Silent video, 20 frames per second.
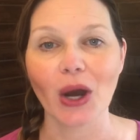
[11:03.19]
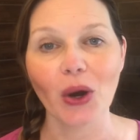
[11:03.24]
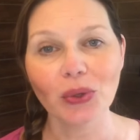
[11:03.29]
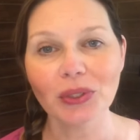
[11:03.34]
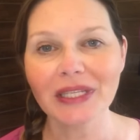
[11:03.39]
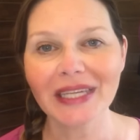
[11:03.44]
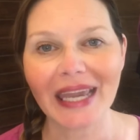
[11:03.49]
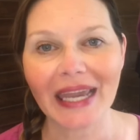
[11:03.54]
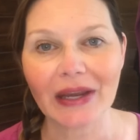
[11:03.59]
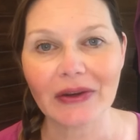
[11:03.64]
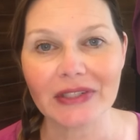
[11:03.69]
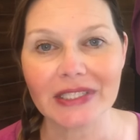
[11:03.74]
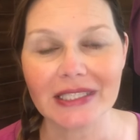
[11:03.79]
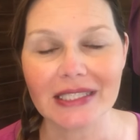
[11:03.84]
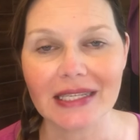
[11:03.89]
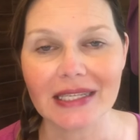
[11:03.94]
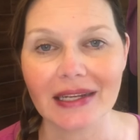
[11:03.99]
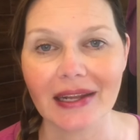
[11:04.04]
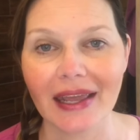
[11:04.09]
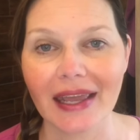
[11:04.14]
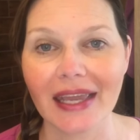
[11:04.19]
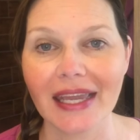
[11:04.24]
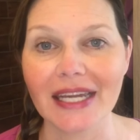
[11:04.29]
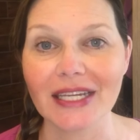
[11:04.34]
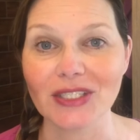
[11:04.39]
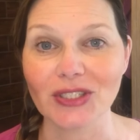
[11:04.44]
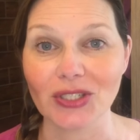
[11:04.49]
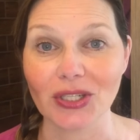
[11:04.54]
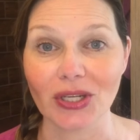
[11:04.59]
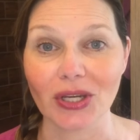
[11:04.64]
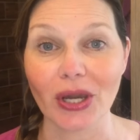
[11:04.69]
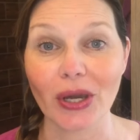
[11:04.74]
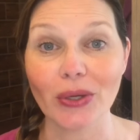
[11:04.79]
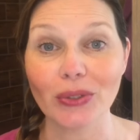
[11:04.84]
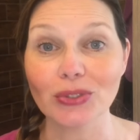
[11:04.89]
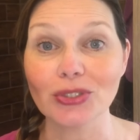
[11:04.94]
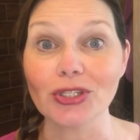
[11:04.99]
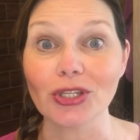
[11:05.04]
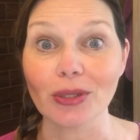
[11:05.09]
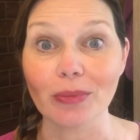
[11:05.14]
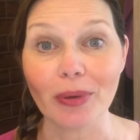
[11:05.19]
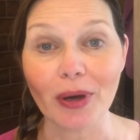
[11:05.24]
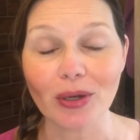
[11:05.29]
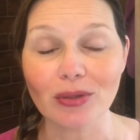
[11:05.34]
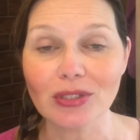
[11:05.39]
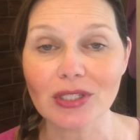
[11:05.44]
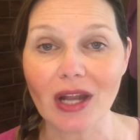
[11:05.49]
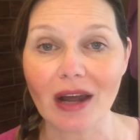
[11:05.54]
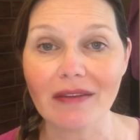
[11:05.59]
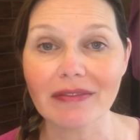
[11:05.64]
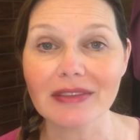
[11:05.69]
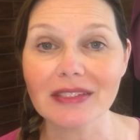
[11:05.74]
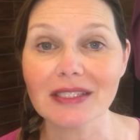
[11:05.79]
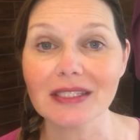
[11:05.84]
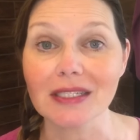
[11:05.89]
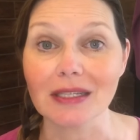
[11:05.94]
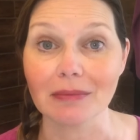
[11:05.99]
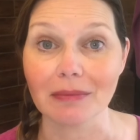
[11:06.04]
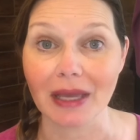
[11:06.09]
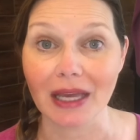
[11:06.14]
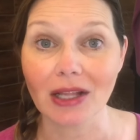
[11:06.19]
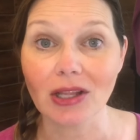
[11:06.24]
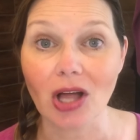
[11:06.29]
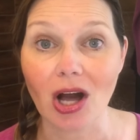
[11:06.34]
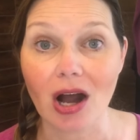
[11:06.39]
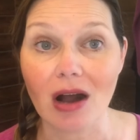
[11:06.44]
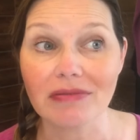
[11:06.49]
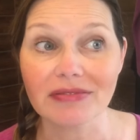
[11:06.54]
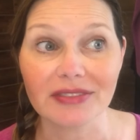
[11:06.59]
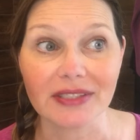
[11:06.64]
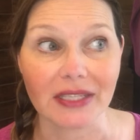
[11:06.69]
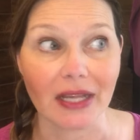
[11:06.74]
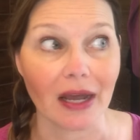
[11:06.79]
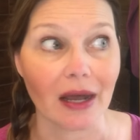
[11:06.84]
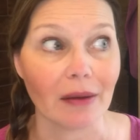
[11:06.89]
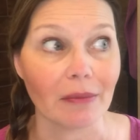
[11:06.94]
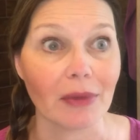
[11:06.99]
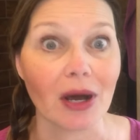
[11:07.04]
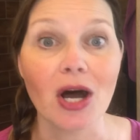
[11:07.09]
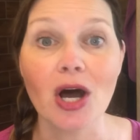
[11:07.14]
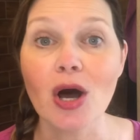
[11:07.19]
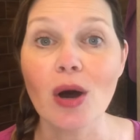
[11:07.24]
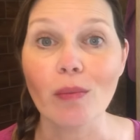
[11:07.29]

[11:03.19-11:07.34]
only errand today is to go to the post office to mail off some